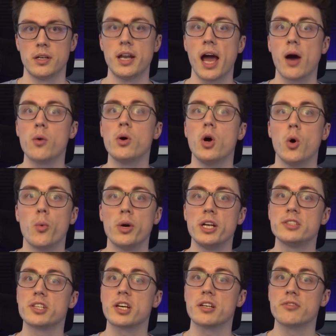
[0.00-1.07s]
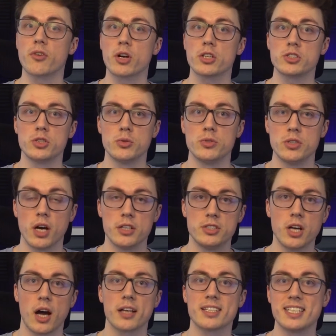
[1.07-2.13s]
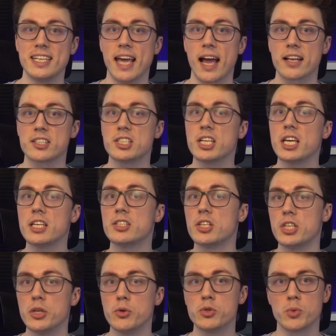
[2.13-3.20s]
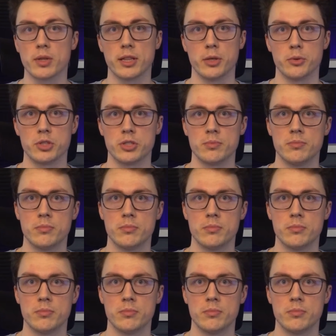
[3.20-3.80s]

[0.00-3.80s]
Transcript: Now, we need to convert it to a .txt to use with Lute.